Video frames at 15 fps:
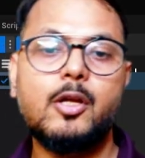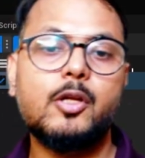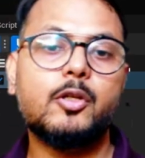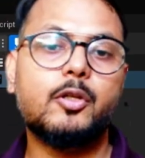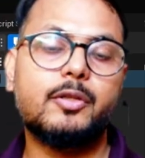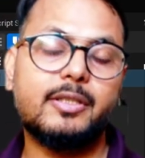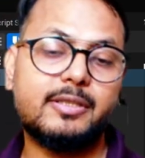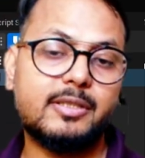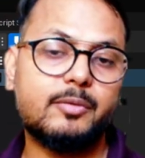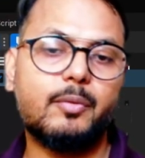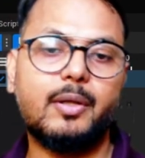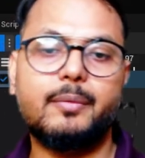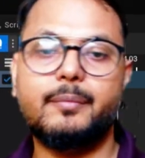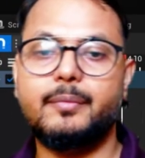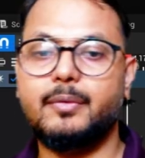So this is
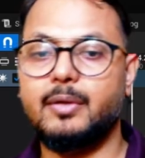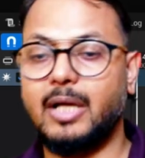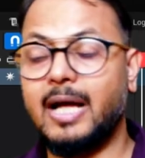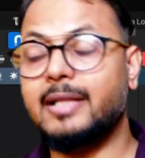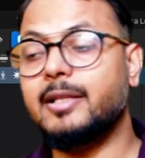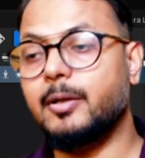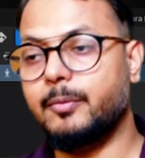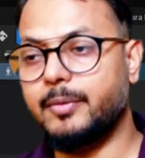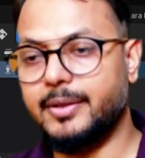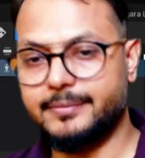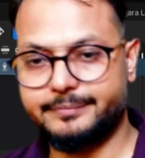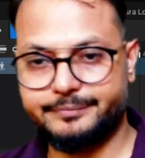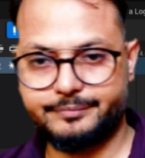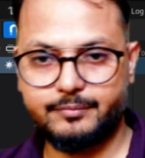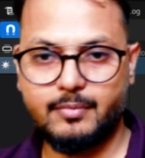one other way.
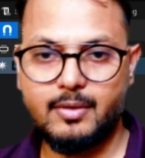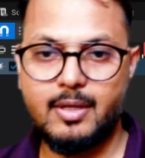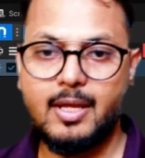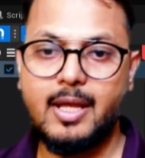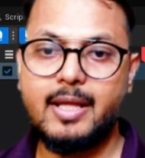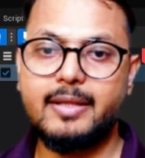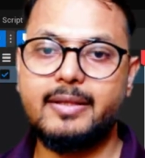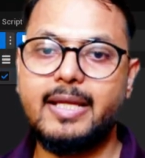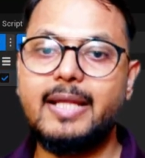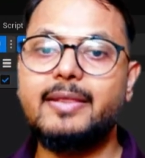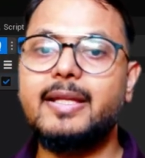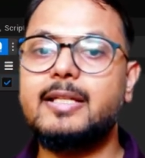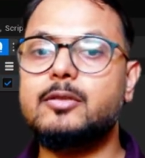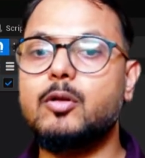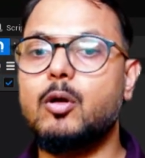Then
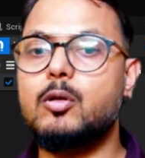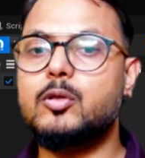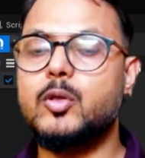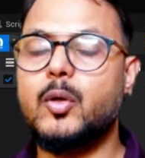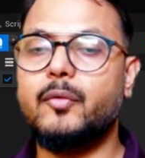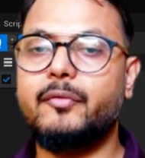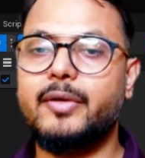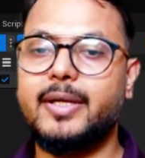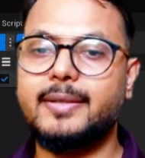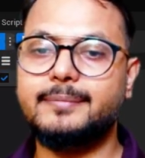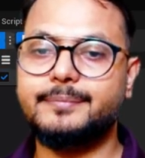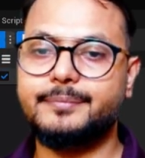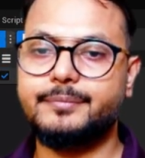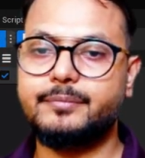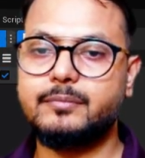there's also a way
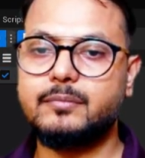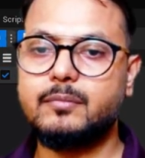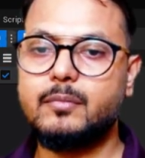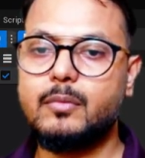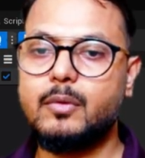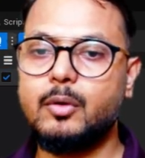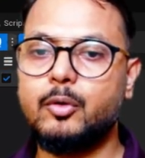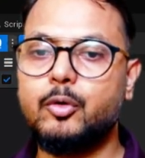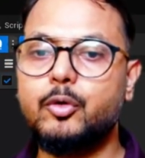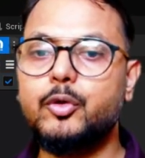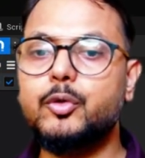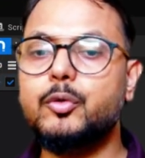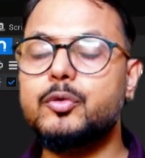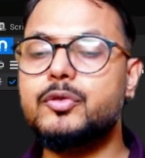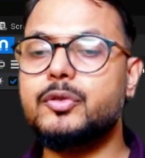to
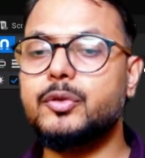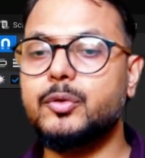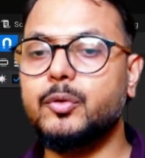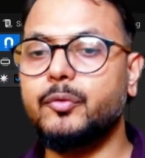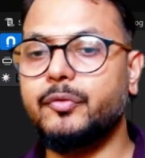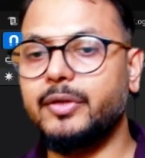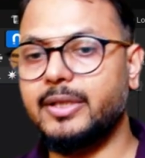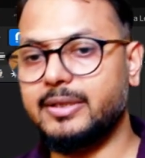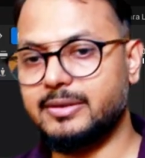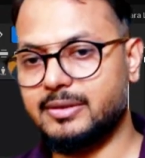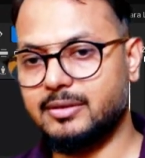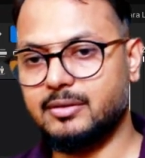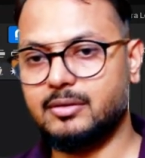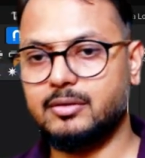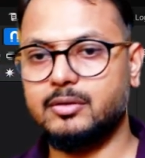use
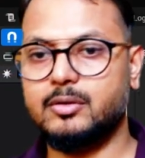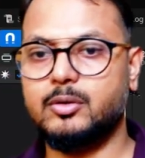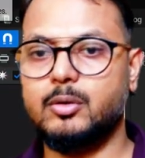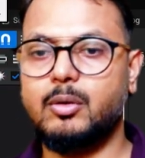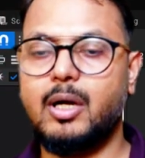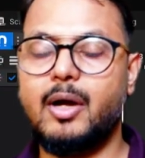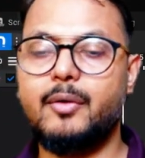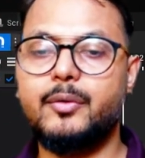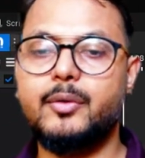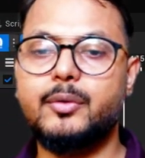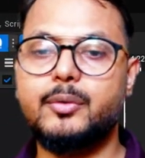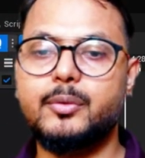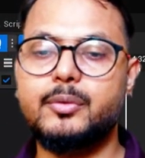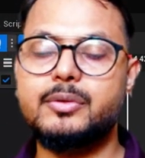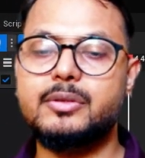UVs. So how you
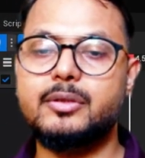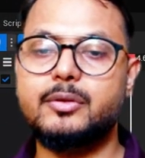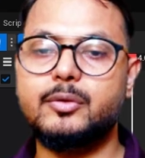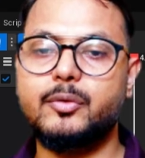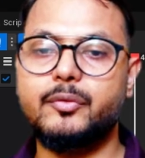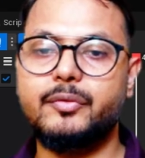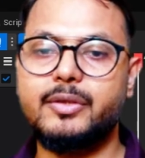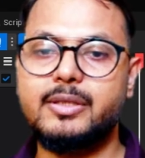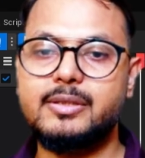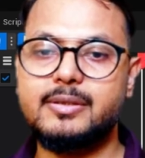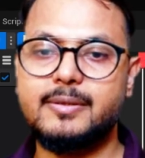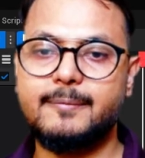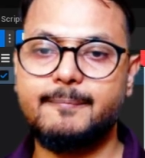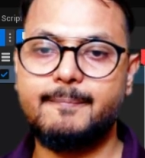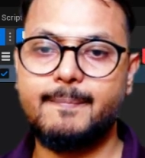use the UVs?
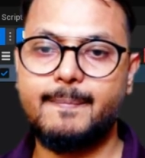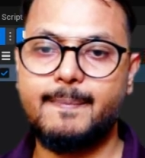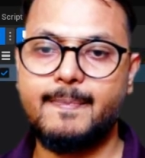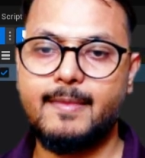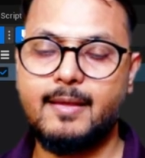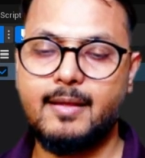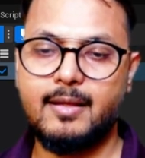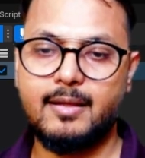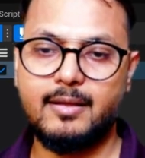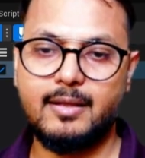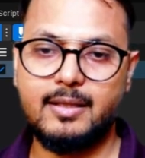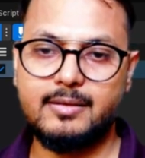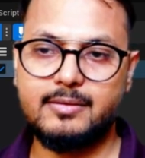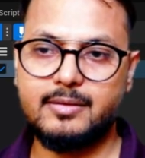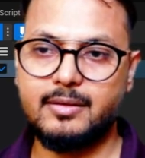
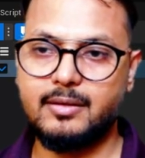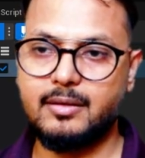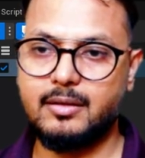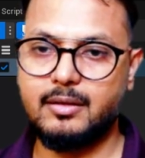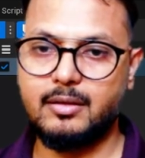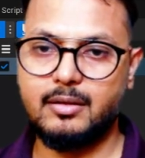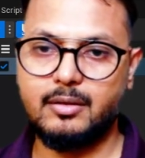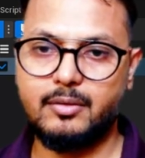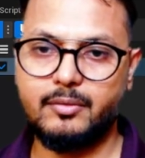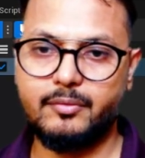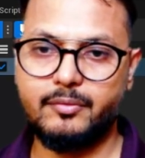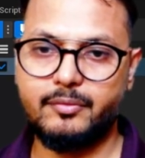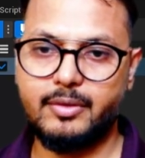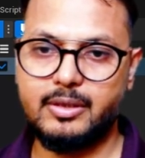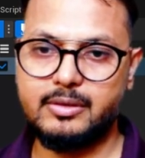Let's say,
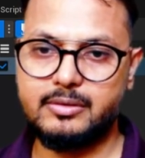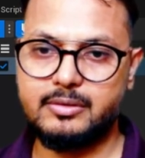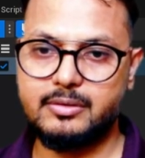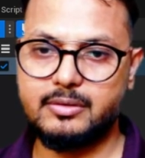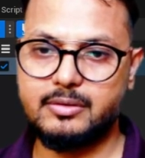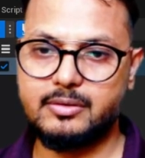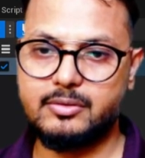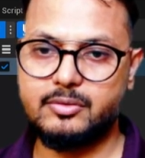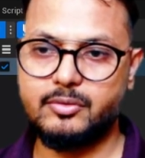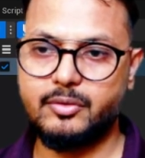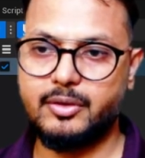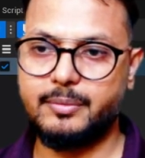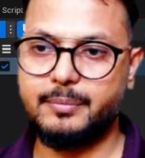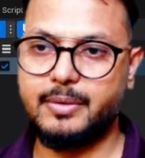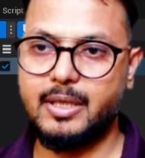why is it
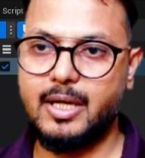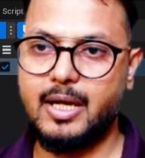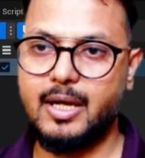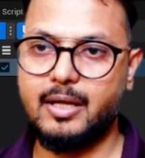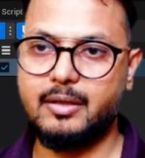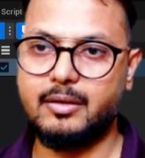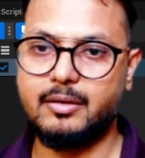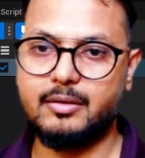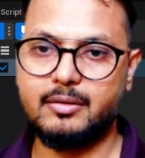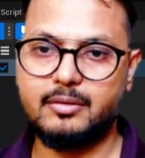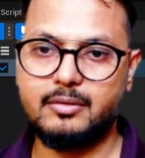showing error?